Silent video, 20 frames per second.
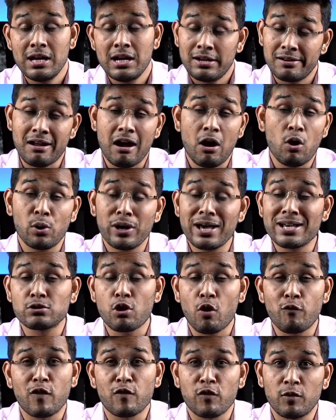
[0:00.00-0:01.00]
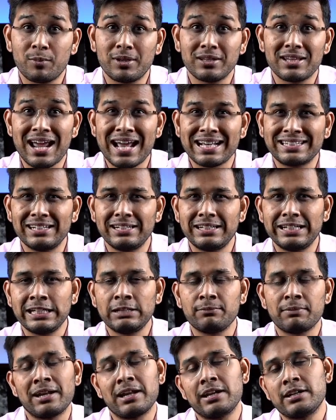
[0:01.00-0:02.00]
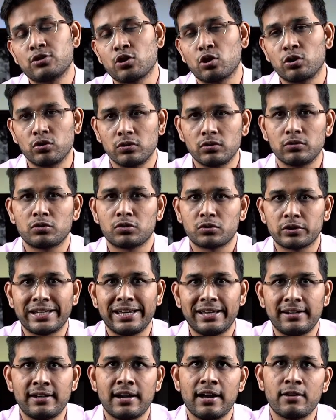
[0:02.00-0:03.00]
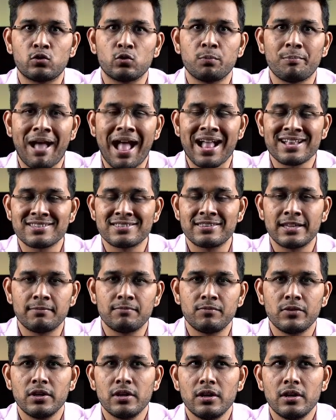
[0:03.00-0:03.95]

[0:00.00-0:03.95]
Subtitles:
Now he has offer from other ISL team and it's on Kerala to match them.